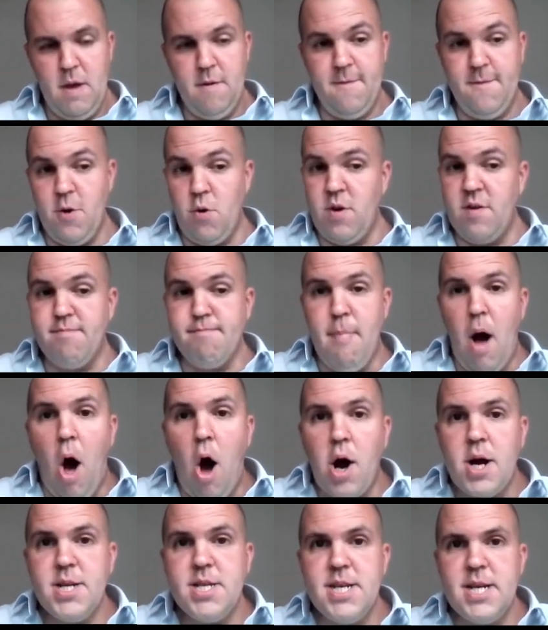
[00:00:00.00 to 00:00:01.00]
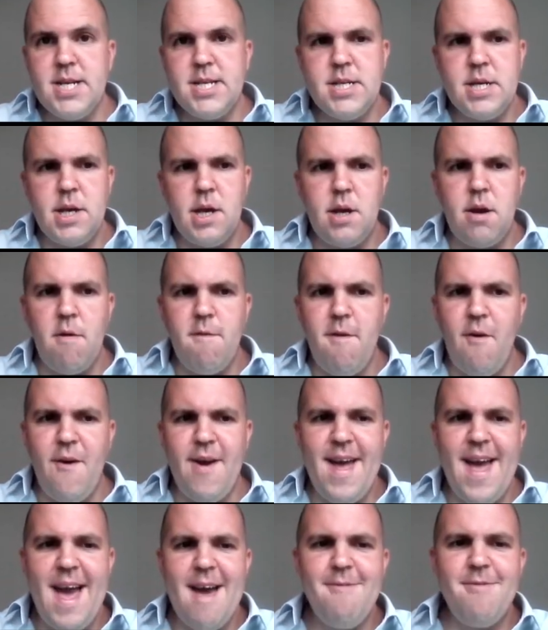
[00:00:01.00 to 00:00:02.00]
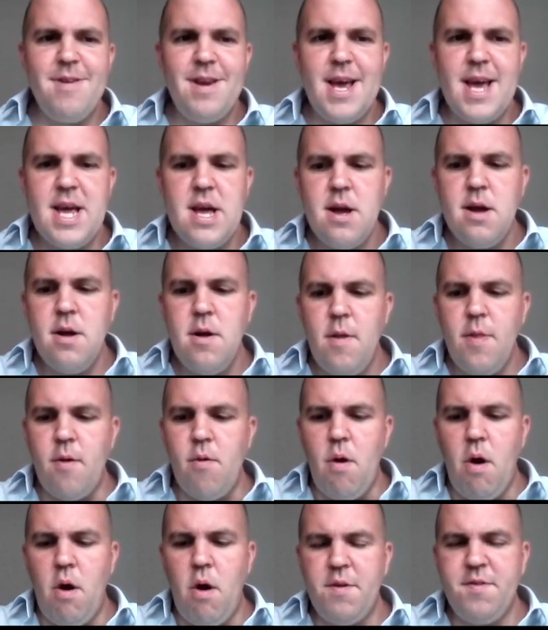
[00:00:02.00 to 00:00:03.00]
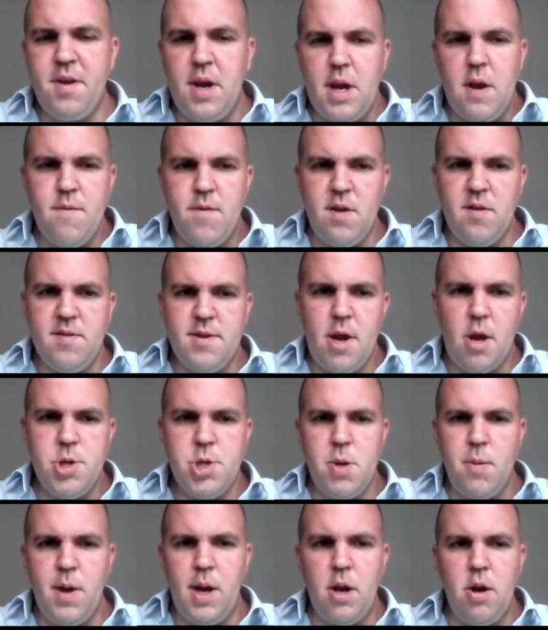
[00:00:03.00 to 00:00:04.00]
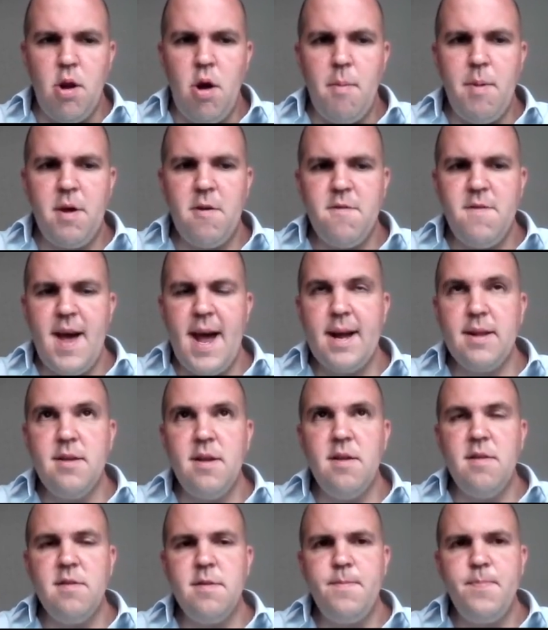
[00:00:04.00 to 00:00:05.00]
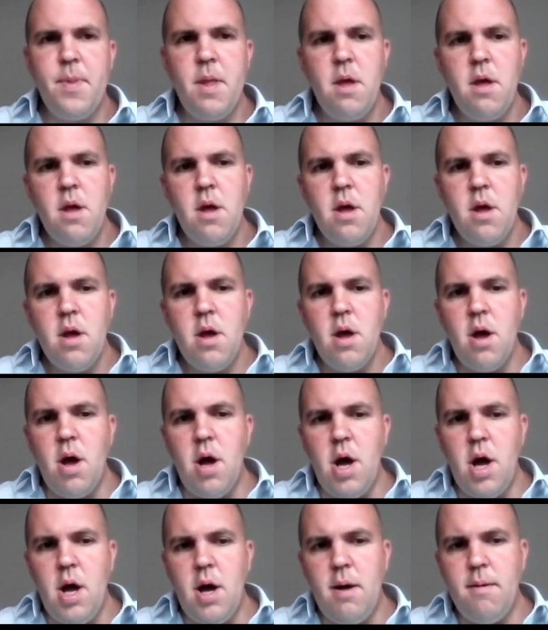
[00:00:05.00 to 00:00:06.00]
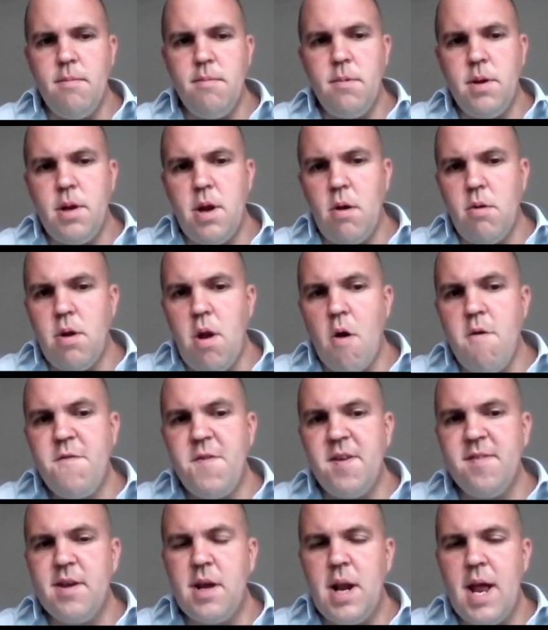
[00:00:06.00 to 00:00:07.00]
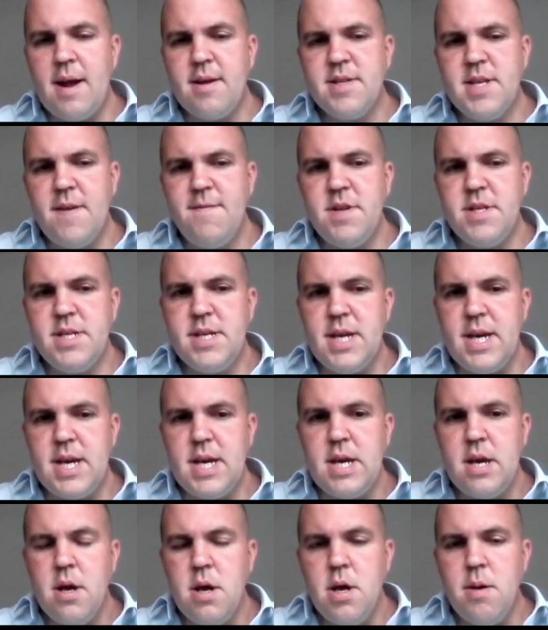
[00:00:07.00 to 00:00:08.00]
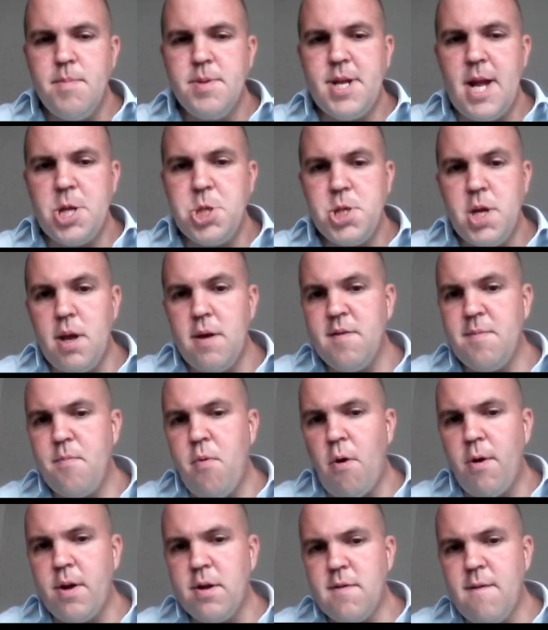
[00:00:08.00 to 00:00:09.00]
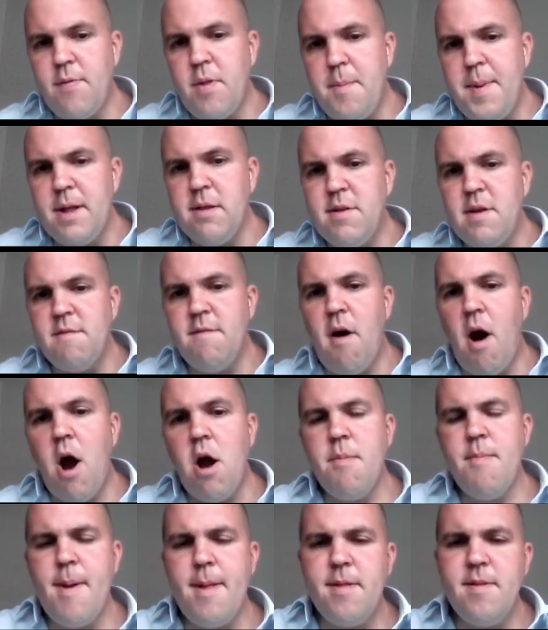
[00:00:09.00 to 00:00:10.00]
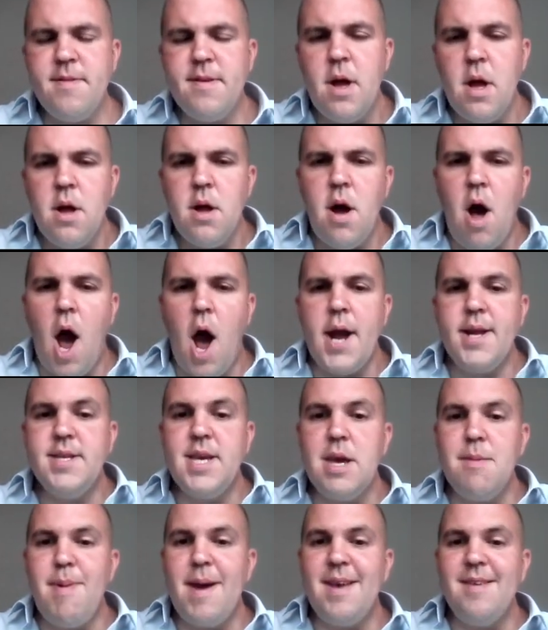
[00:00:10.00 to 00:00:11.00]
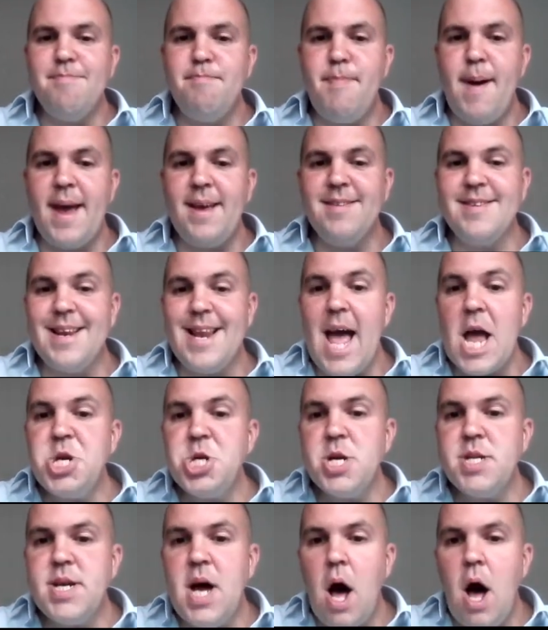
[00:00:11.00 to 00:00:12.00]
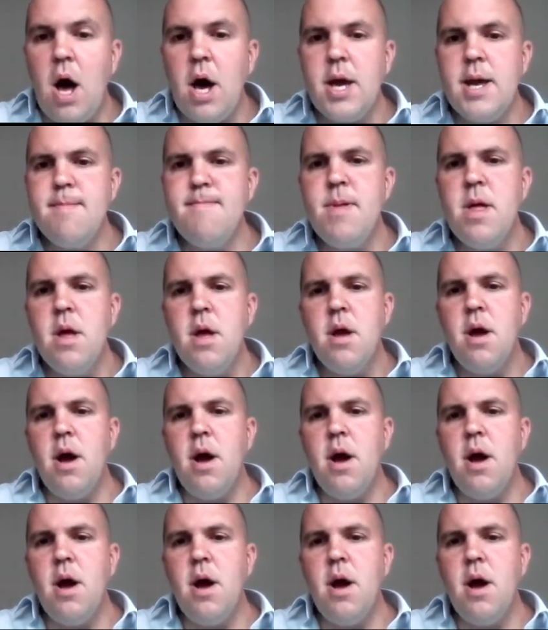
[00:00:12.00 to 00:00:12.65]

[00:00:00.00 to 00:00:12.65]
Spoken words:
food is marketed, you know, very heavily. There are significant socioeconomic factors. Low physical activity, potentially as a product of the built environment, ITB-based leisure time,